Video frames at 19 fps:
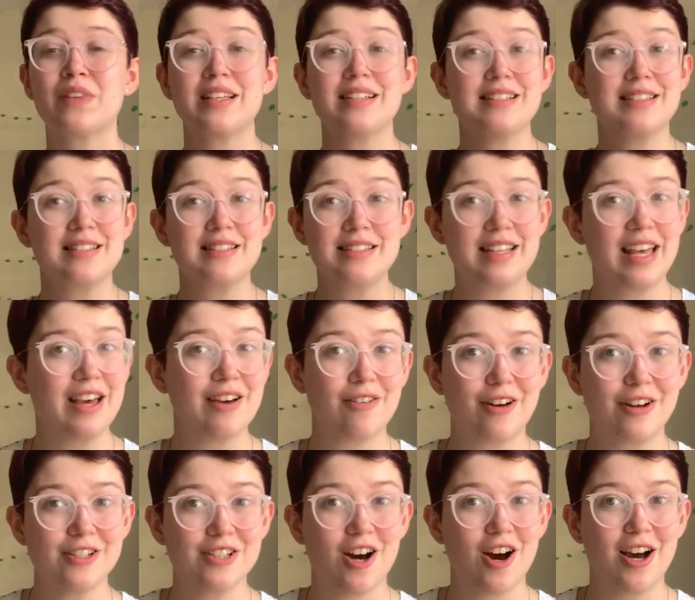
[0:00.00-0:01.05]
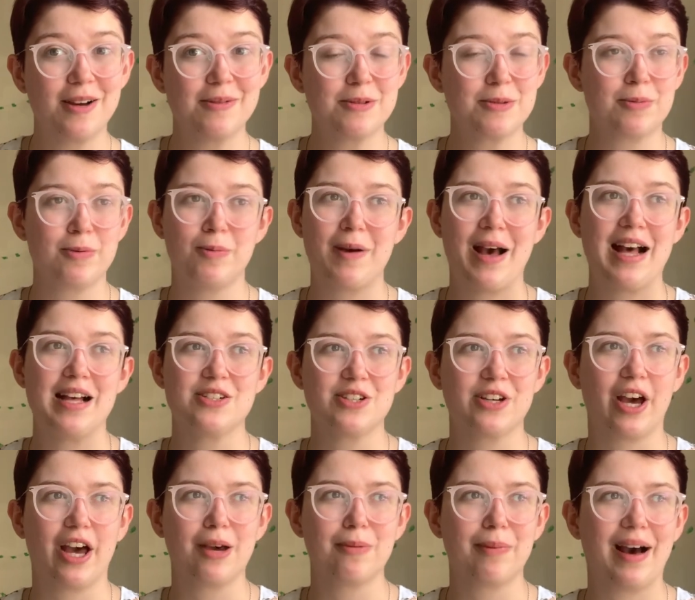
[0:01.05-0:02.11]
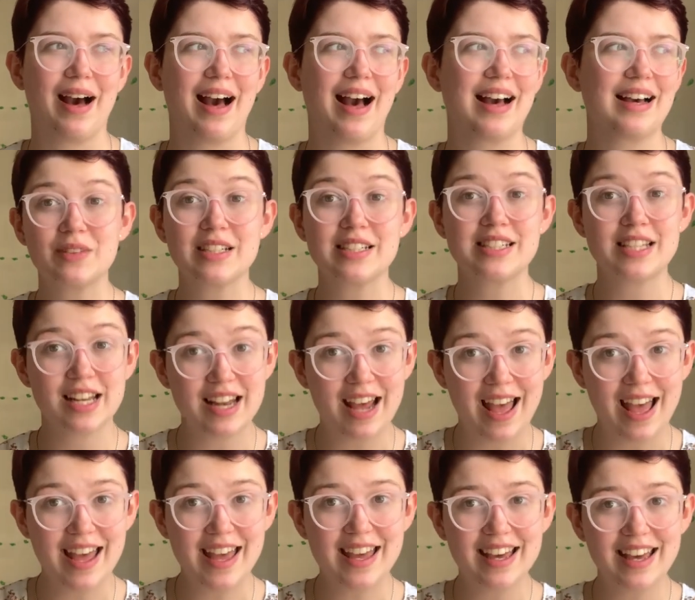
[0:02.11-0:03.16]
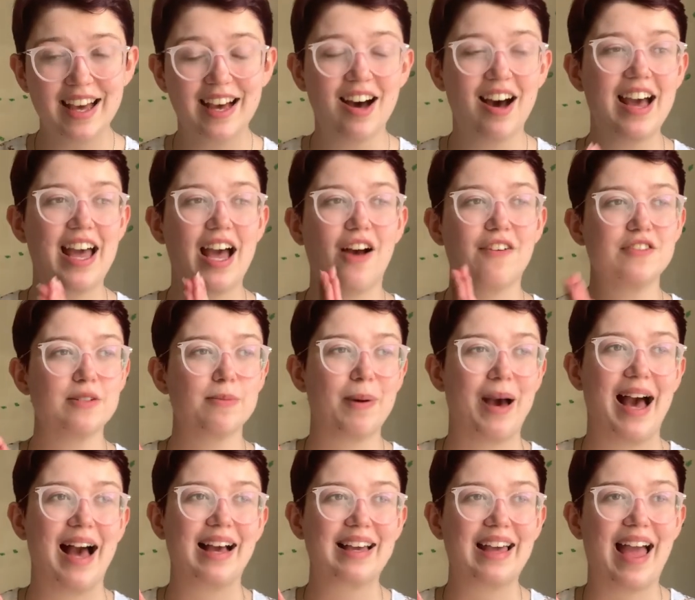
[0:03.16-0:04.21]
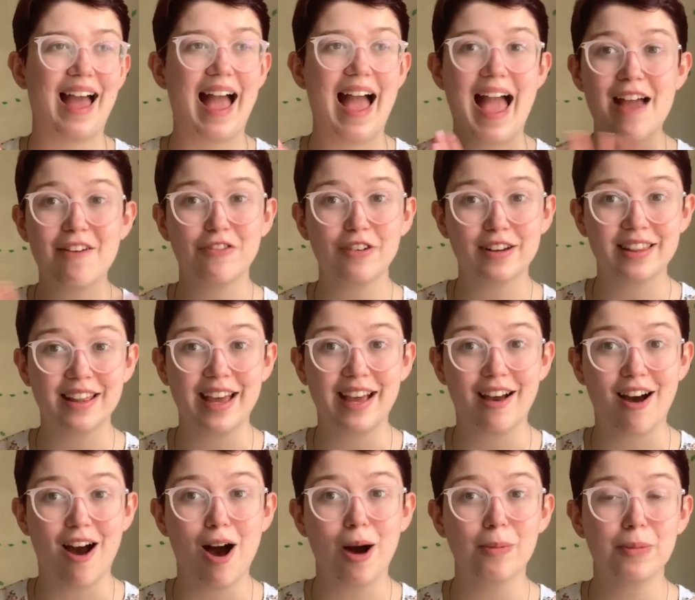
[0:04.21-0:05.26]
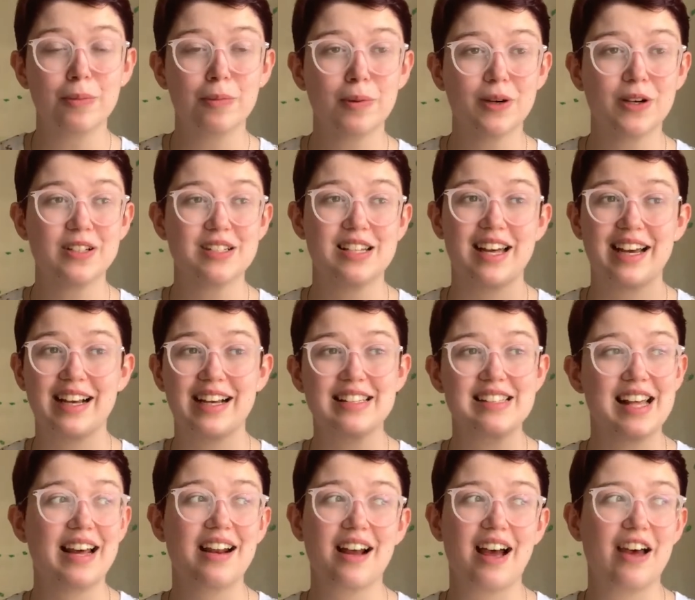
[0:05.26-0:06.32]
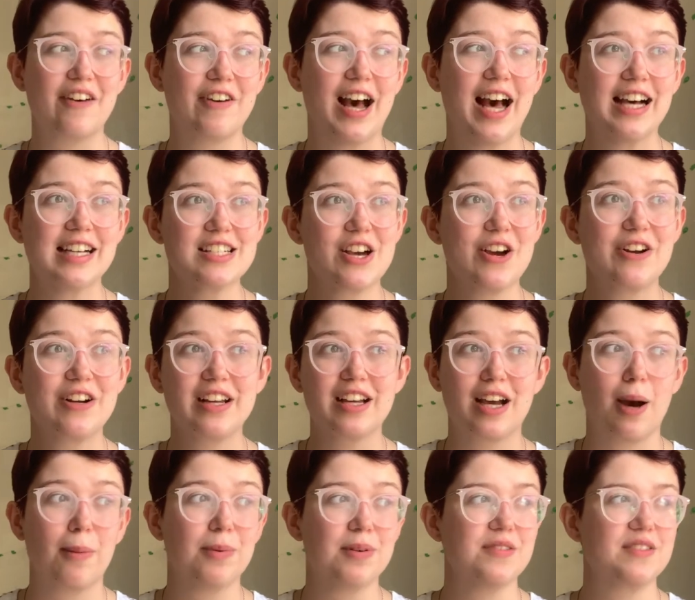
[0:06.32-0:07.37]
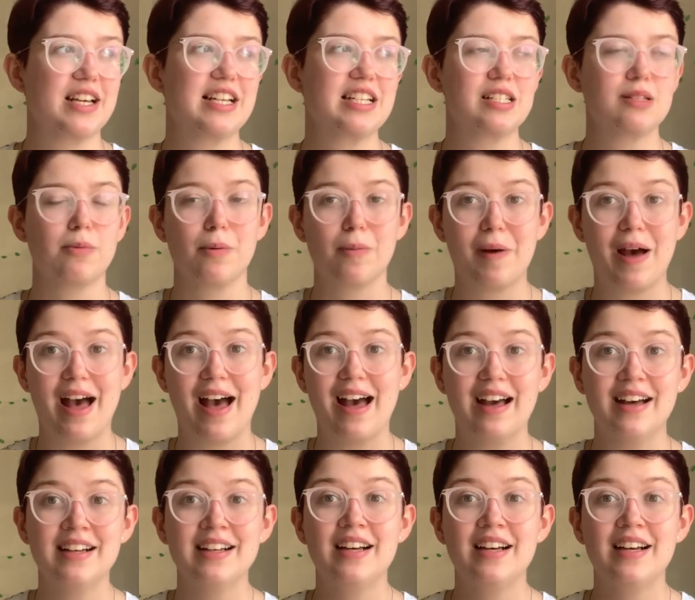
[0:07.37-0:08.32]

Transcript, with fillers: zero time to prepare to go back. Today I have to pack everything up because, like I said, I've had only a couple of days to prepare,